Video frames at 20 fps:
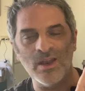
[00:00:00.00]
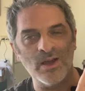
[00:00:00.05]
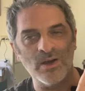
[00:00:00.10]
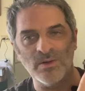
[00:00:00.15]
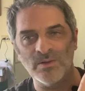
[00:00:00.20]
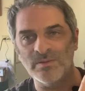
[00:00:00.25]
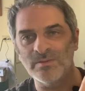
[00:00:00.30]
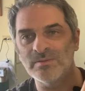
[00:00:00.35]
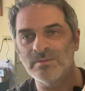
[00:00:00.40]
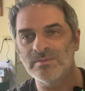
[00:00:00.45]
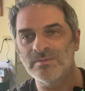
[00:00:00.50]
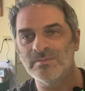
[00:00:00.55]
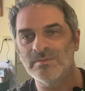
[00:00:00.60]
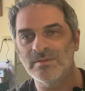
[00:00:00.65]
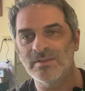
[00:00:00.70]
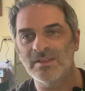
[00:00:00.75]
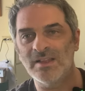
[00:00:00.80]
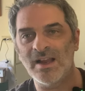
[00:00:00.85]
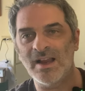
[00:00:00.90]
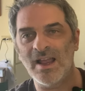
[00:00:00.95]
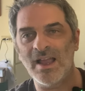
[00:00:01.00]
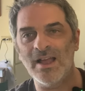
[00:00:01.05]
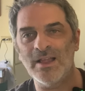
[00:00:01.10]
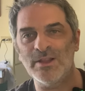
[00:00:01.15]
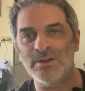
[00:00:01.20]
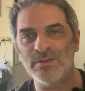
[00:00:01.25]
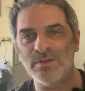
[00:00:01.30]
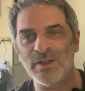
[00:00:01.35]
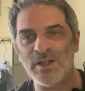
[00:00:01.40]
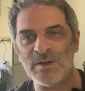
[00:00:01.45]
No, they're a
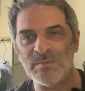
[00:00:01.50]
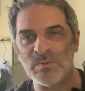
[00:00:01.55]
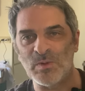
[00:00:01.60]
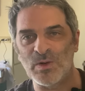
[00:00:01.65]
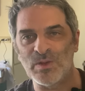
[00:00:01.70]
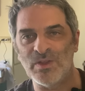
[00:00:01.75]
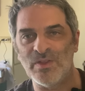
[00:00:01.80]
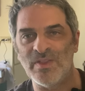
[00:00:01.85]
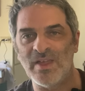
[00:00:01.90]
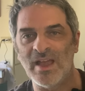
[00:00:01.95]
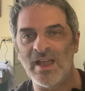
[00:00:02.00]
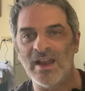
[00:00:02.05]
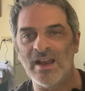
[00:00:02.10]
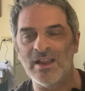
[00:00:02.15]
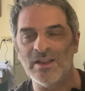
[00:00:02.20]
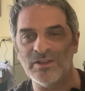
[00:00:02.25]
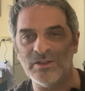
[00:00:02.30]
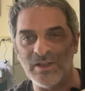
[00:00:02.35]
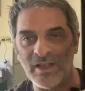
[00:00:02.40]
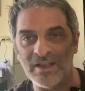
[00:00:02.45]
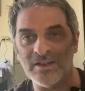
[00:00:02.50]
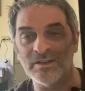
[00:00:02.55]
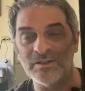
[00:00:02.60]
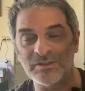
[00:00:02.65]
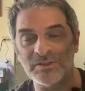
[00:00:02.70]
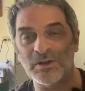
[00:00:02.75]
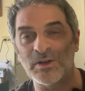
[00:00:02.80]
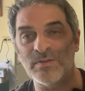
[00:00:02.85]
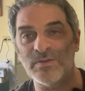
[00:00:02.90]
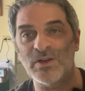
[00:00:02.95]
hell of a lot more than that. And they
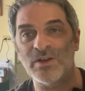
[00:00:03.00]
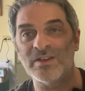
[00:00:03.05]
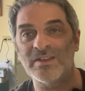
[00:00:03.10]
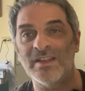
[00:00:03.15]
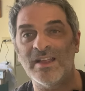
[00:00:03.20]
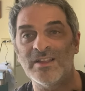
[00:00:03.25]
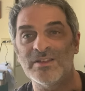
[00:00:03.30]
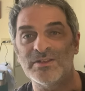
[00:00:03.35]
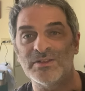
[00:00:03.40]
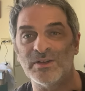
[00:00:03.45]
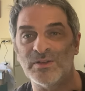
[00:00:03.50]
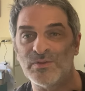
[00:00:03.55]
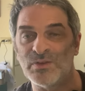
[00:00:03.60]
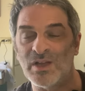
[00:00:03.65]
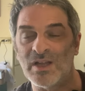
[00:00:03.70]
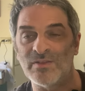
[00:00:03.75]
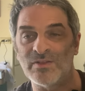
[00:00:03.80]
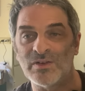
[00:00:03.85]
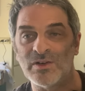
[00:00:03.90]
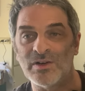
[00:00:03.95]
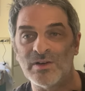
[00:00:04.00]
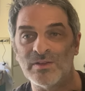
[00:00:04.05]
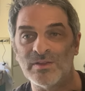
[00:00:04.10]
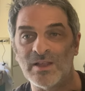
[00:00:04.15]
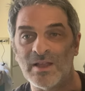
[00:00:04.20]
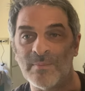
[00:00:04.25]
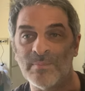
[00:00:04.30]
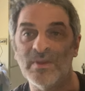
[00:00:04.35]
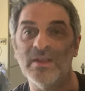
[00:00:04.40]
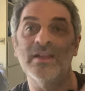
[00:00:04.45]
deserve your attention if you haven't heard
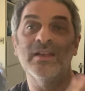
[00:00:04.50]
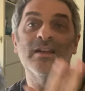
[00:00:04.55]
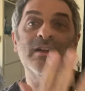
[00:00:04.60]
them.